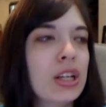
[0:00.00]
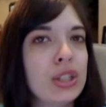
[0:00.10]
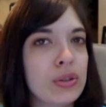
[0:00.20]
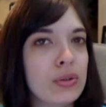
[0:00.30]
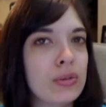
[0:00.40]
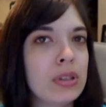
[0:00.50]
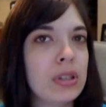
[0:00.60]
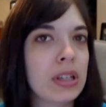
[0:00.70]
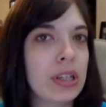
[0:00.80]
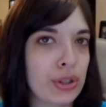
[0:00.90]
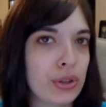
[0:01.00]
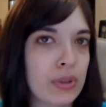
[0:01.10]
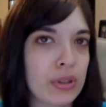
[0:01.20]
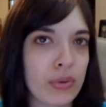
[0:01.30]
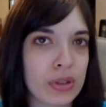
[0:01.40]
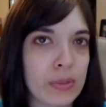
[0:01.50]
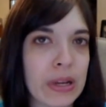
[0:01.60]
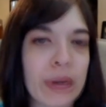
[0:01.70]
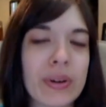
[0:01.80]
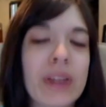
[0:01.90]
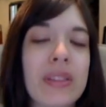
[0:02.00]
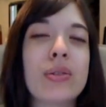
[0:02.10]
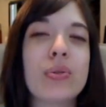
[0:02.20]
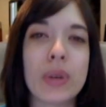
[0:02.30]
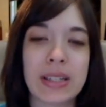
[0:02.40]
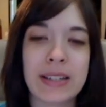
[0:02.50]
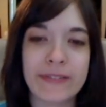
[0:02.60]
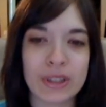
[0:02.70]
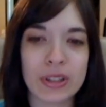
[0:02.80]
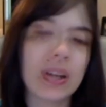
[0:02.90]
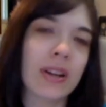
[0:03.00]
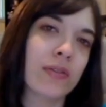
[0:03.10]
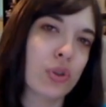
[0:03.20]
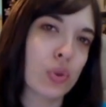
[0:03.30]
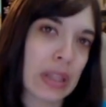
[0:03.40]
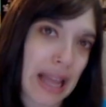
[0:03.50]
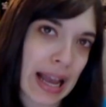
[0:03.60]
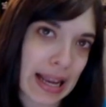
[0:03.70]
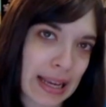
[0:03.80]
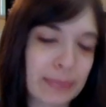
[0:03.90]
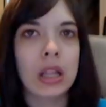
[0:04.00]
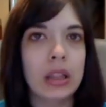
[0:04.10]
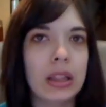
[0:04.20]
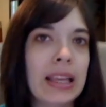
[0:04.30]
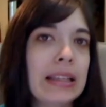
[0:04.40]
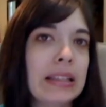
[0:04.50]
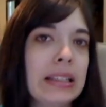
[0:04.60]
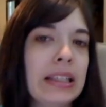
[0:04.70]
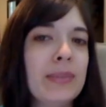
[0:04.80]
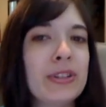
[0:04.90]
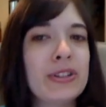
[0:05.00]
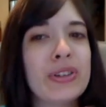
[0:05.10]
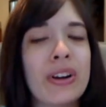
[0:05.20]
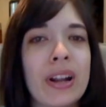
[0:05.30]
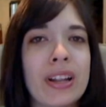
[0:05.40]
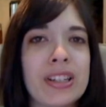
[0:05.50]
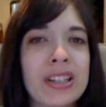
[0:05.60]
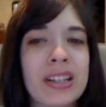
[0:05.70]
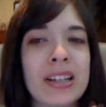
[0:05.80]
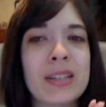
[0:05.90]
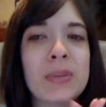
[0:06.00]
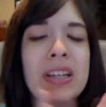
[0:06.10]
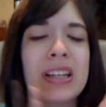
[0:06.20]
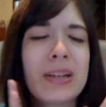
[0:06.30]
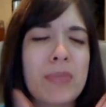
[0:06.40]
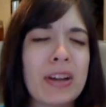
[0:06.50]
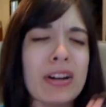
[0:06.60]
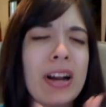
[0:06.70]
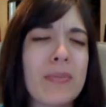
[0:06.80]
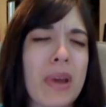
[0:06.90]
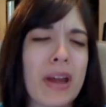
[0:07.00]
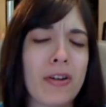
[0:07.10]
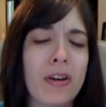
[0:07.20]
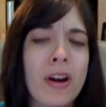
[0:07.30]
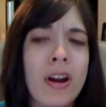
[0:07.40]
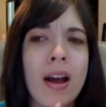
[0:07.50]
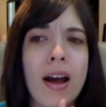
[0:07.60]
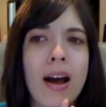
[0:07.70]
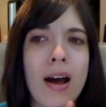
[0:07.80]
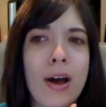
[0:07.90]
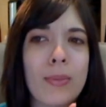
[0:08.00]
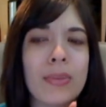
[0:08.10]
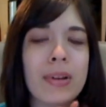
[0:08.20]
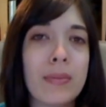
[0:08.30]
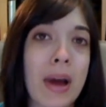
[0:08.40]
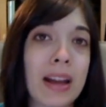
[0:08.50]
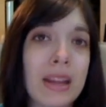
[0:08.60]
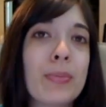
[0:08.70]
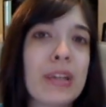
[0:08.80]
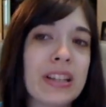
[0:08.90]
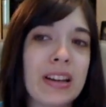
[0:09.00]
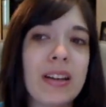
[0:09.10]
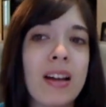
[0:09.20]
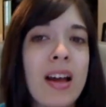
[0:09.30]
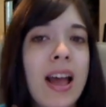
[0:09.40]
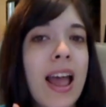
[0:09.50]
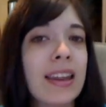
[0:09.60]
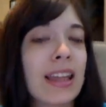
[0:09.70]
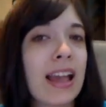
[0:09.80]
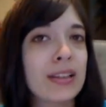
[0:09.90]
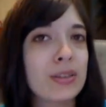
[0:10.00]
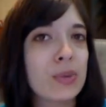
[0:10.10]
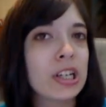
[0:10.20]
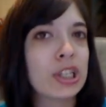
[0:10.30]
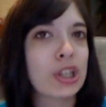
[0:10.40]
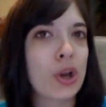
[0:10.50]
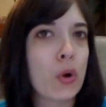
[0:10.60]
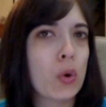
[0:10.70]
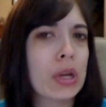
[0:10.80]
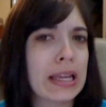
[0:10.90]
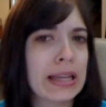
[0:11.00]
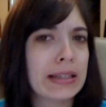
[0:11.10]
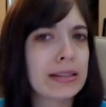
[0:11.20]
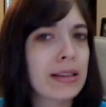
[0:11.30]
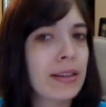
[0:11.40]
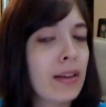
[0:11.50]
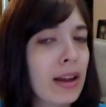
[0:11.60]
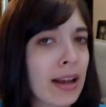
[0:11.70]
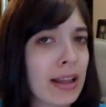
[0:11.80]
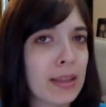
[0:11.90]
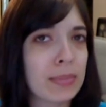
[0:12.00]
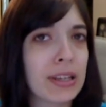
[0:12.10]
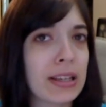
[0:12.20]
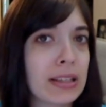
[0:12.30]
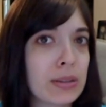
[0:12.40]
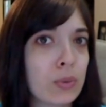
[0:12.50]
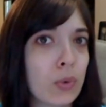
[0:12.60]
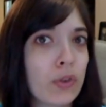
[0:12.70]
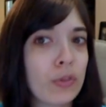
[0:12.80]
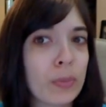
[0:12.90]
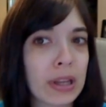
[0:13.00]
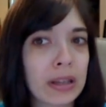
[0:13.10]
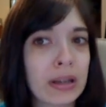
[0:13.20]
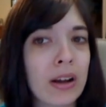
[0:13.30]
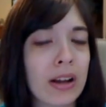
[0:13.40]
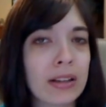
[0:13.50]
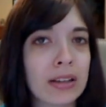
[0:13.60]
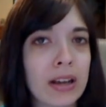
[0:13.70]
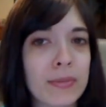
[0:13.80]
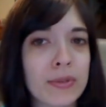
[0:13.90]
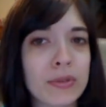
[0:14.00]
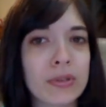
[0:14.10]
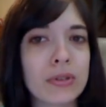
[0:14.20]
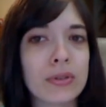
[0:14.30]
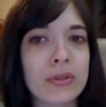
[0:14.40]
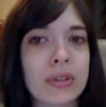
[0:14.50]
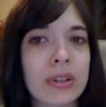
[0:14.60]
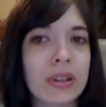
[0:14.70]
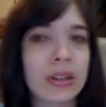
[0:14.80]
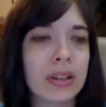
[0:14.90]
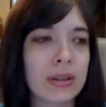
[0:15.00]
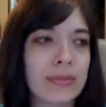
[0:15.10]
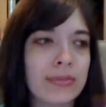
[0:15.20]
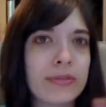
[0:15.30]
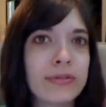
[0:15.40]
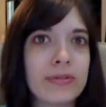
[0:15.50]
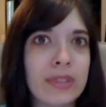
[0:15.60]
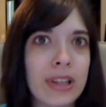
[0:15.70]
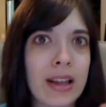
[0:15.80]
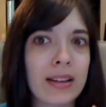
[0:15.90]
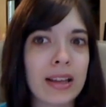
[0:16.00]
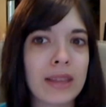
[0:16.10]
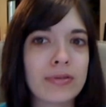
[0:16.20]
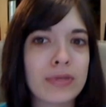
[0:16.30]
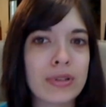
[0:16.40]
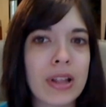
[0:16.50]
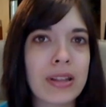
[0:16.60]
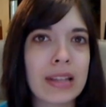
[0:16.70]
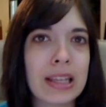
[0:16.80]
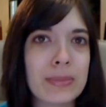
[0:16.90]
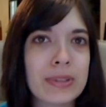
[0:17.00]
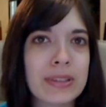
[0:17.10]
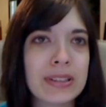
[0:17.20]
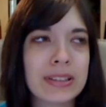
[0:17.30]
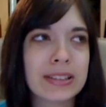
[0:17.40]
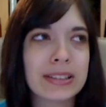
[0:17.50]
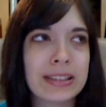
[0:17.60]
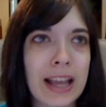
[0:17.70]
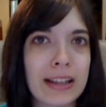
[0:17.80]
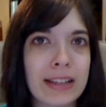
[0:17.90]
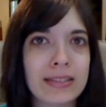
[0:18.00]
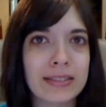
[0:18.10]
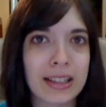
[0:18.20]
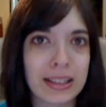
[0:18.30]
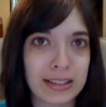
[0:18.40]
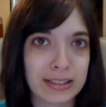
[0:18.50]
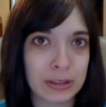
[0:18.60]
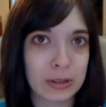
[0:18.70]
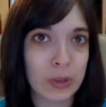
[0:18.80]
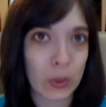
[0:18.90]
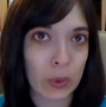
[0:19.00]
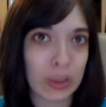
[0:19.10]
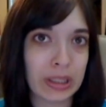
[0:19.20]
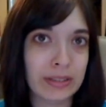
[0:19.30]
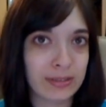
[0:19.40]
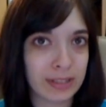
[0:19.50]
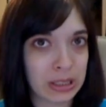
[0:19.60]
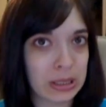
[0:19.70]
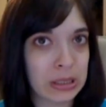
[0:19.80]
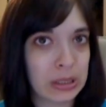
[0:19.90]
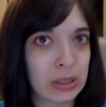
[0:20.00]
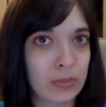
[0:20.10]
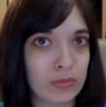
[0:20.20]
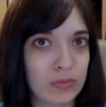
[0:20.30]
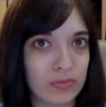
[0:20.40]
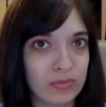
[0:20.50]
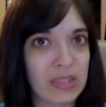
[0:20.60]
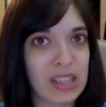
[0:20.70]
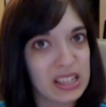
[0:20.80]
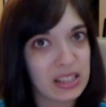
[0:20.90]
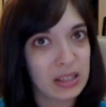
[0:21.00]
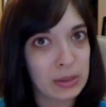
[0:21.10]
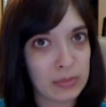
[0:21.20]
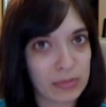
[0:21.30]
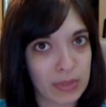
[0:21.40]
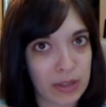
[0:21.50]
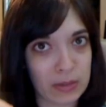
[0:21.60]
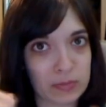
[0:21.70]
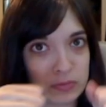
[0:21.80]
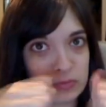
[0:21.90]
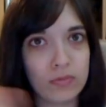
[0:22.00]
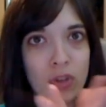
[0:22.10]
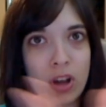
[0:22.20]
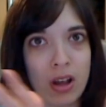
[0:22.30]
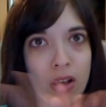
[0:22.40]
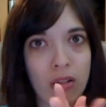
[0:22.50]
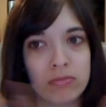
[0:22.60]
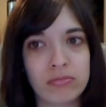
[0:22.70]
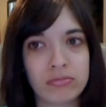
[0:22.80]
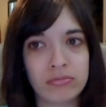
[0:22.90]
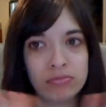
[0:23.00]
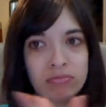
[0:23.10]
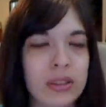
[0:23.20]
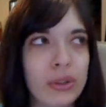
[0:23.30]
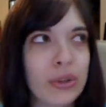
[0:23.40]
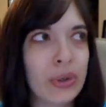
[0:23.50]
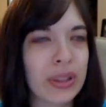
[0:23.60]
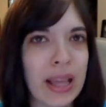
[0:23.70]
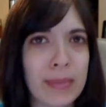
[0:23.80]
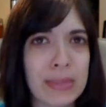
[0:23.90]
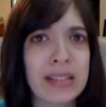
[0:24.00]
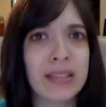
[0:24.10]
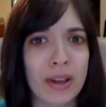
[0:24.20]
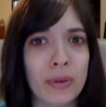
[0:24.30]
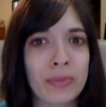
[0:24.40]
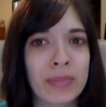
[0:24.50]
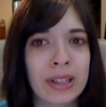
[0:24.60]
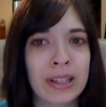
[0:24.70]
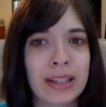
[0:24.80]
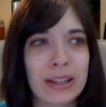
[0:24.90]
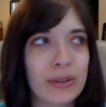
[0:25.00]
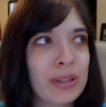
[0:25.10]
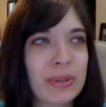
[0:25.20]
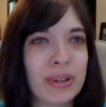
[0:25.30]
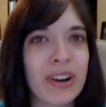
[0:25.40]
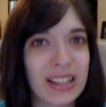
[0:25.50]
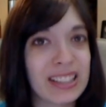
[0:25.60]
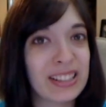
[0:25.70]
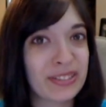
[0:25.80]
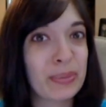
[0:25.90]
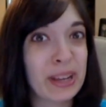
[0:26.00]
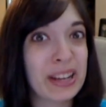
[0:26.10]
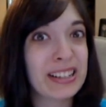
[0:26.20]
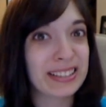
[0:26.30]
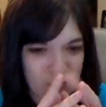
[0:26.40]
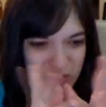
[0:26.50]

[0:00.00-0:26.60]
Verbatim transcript: Jun's issue is going to be out on the twenty-first of July. Lately, Himitsu no Arashi-chan has been getting better and better. Um, in my opinion, and last week Sho kissed the guy that plays Wolfman on Kaibutsu-kun, um, yeah, like full on the lips, yeah, like totally kissed him, like, uh, you know what that means though, it only progresses from here.